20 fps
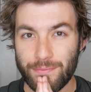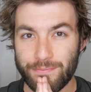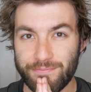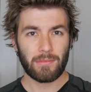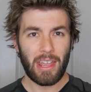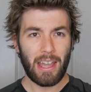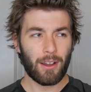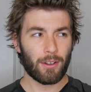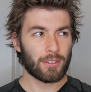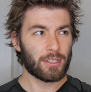
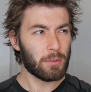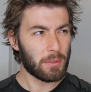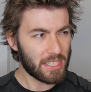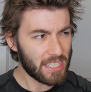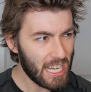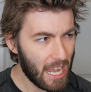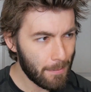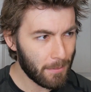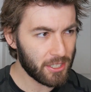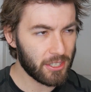Now, to
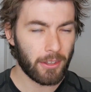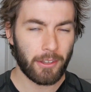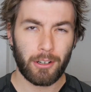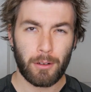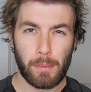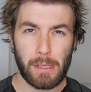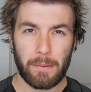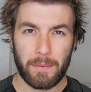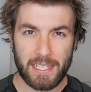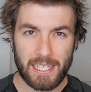establish a little
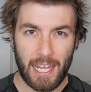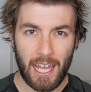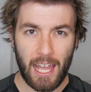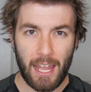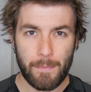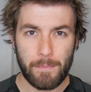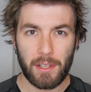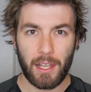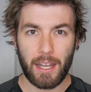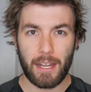bit of a
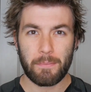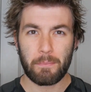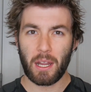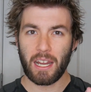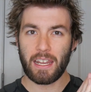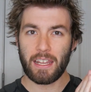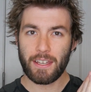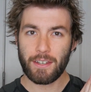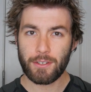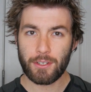timeline, my
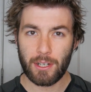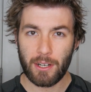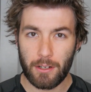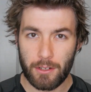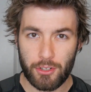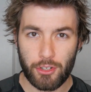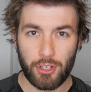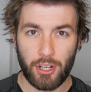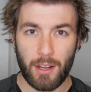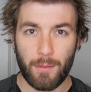
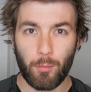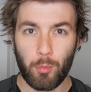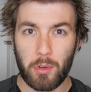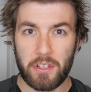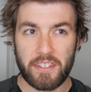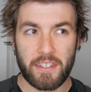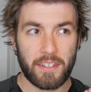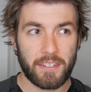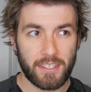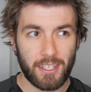internship
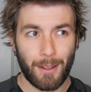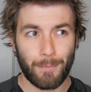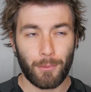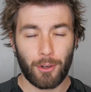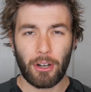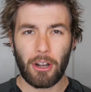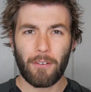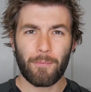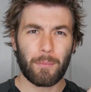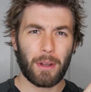was the summer
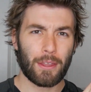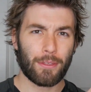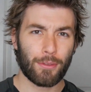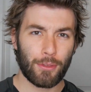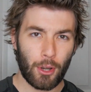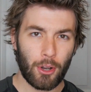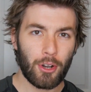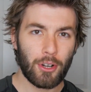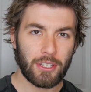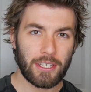of my
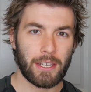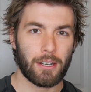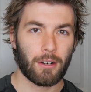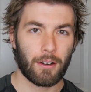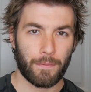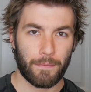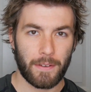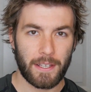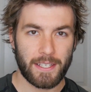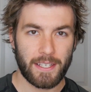third year
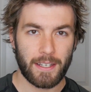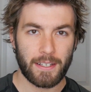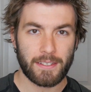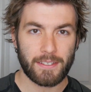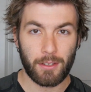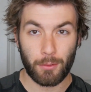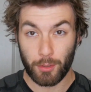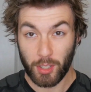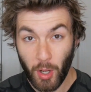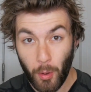of physics,
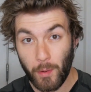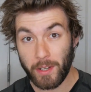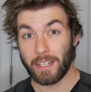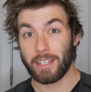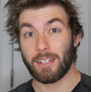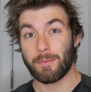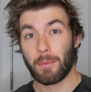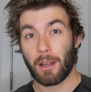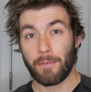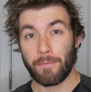so going
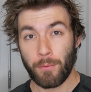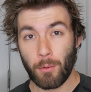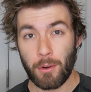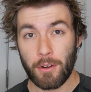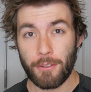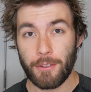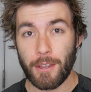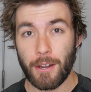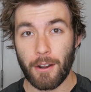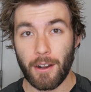into my
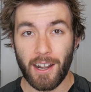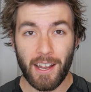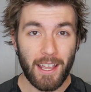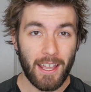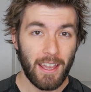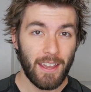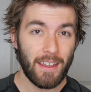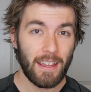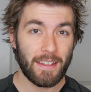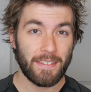fourth year,
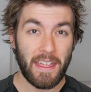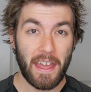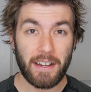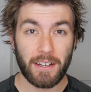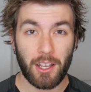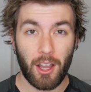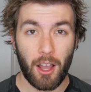and that